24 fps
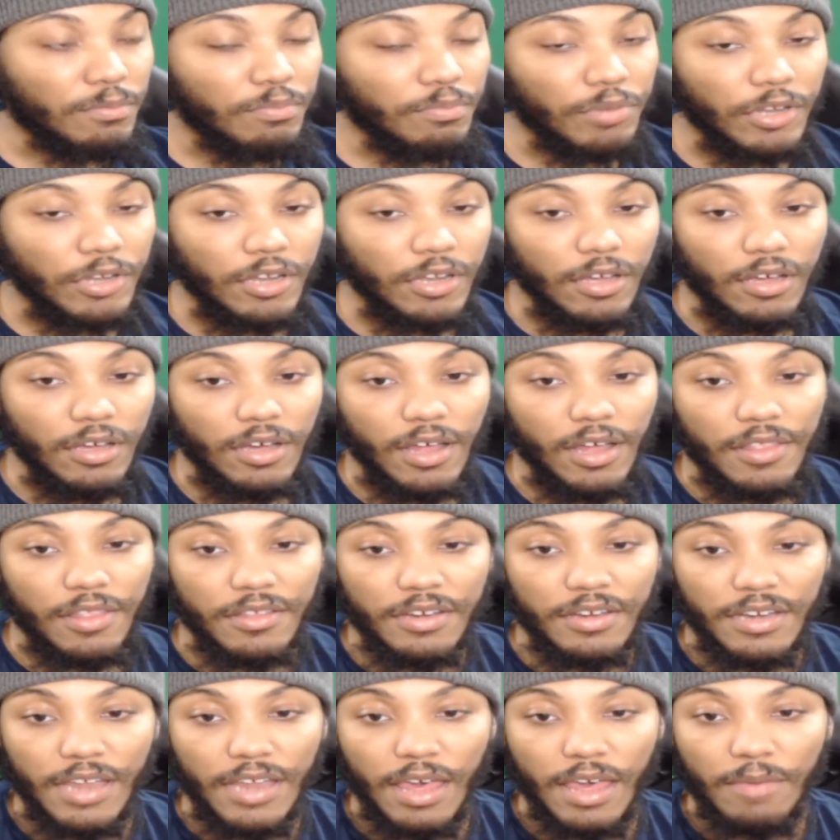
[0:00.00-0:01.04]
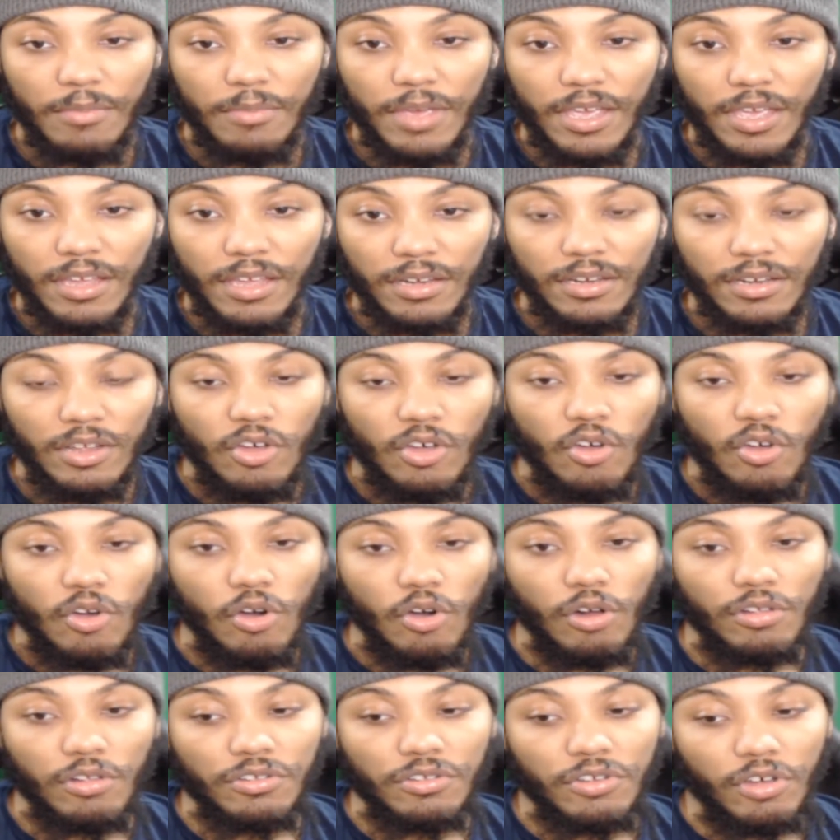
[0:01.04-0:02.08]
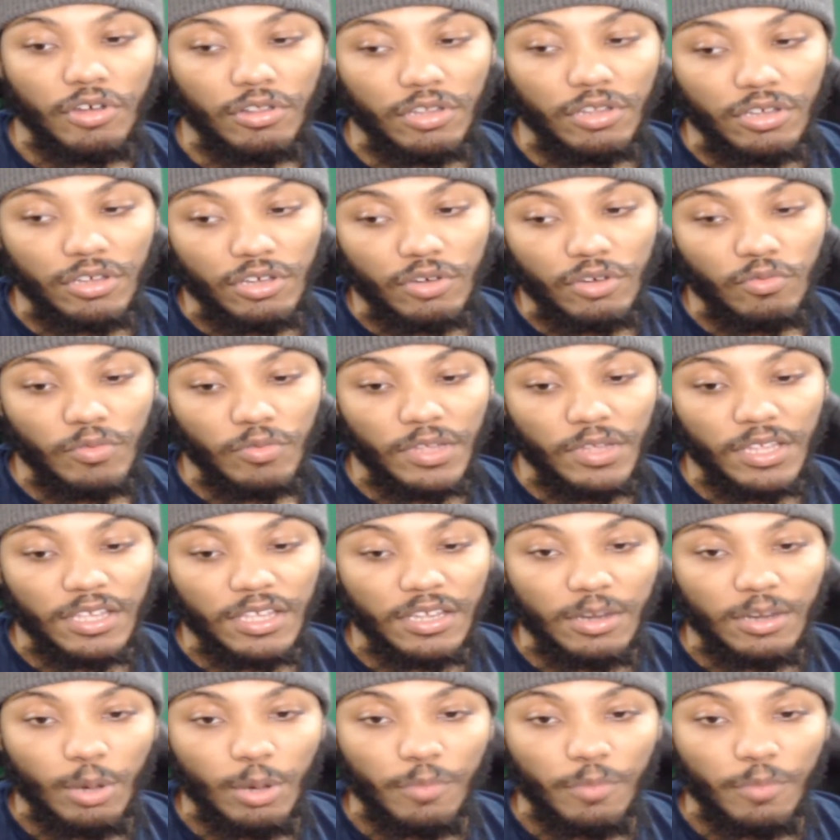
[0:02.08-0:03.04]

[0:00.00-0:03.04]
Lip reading: But other than that, man, all in all, a good weekend.